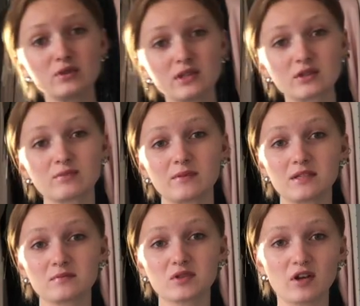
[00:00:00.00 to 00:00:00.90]
There could be
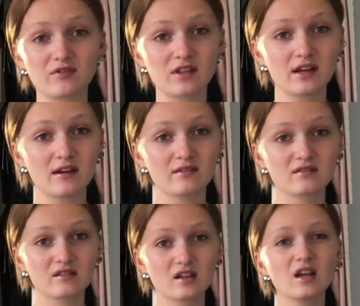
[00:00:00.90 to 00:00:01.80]
some stuff in there.
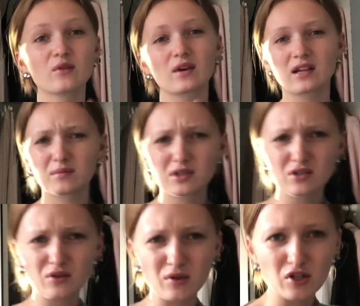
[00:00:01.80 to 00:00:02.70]
Wait, let me
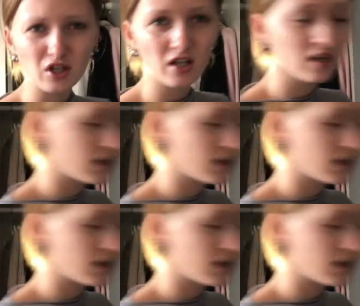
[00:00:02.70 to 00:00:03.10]
just go look.